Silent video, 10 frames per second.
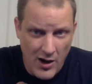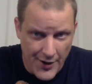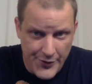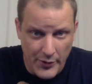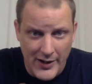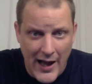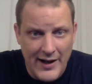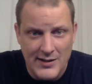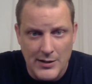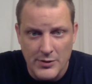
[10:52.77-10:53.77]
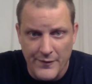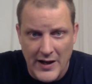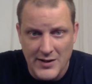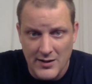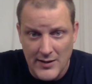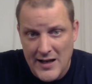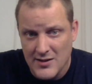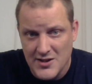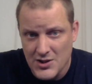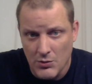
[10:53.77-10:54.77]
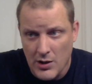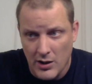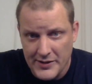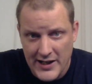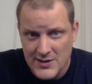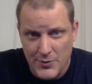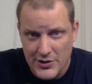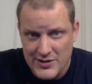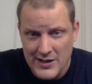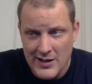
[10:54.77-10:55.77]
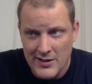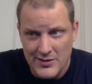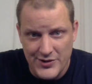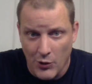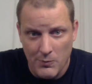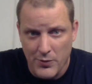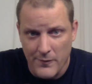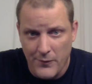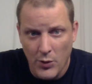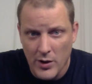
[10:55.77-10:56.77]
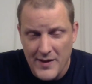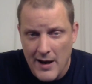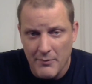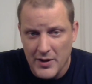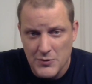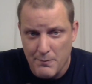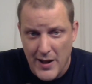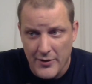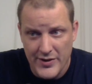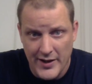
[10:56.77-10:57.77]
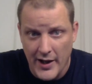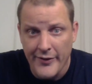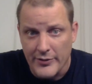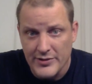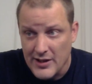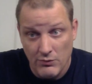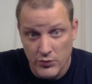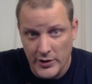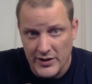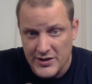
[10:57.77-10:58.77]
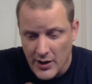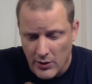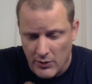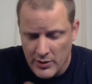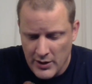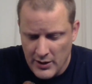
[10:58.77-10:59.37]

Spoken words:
Although a lot of times you'll find that a lot of these so-called experts don't perform that much better than others. They really don't.